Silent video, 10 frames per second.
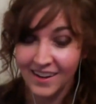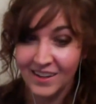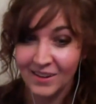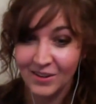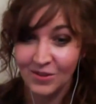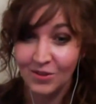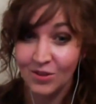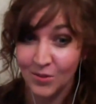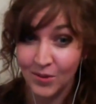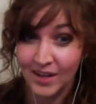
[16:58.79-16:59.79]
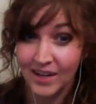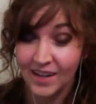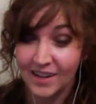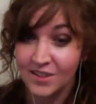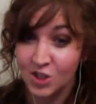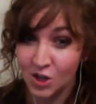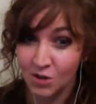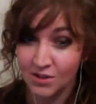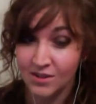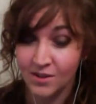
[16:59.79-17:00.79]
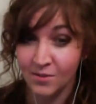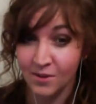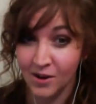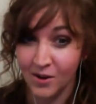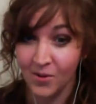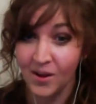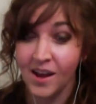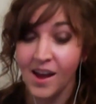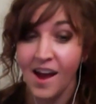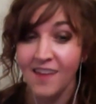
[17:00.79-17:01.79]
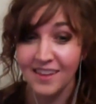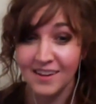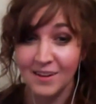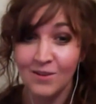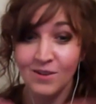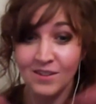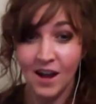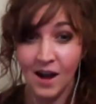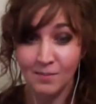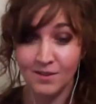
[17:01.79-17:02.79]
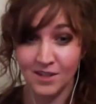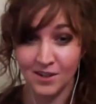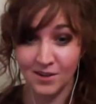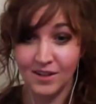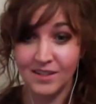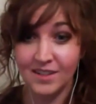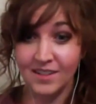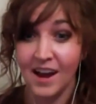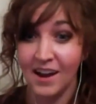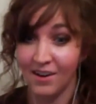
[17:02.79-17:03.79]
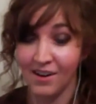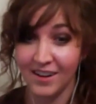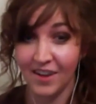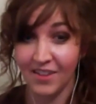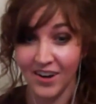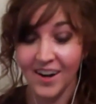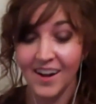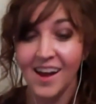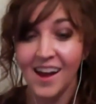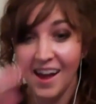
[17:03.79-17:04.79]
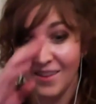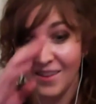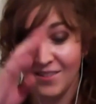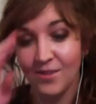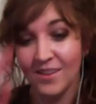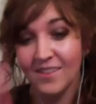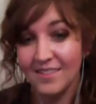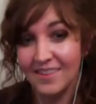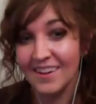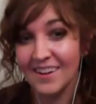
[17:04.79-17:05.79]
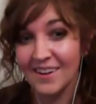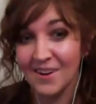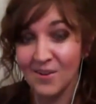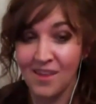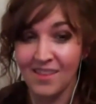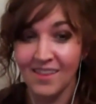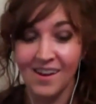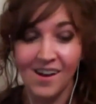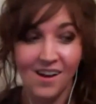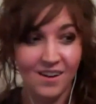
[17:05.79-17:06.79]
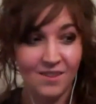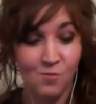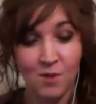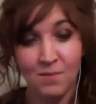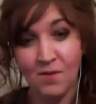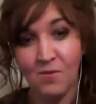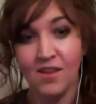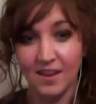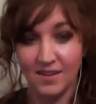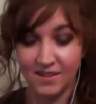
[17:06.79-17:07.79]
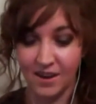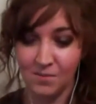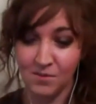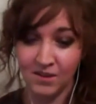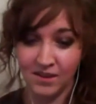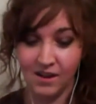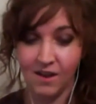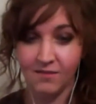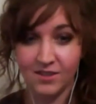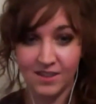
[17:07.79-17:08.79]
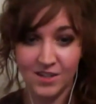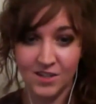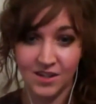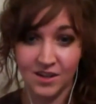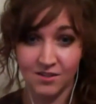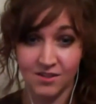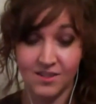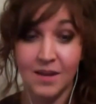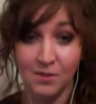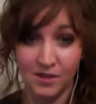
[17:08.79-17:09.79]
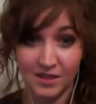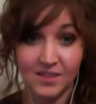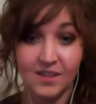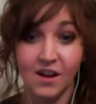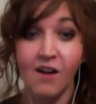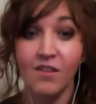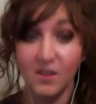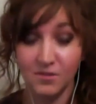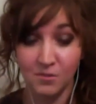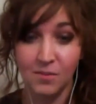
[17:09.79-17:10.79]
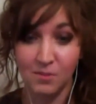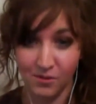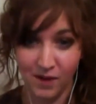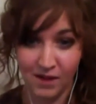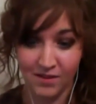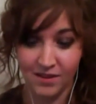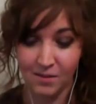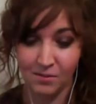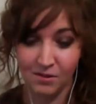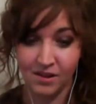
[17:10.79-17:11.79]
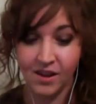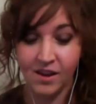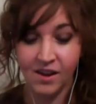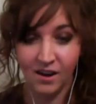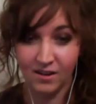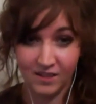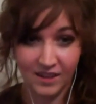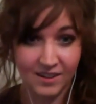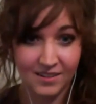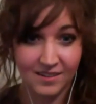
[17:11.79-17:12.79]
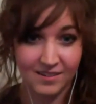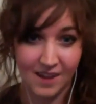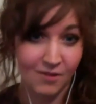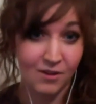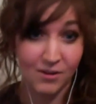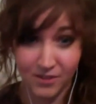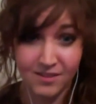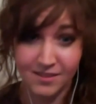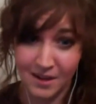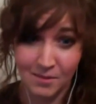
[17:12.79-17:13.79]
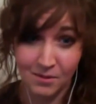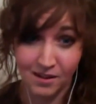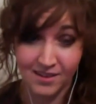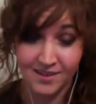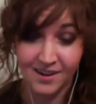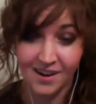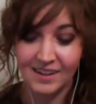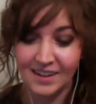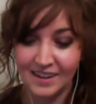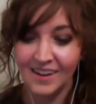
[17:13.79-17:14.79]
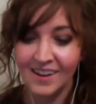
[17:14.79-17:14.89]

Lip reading: You do 3 jokes row, and then you do a topper joke to tie it all together. And so this scene, when one by one they start moving the conversation to under the table until all the different people around the table are leaned down underneath the tablecloth talking.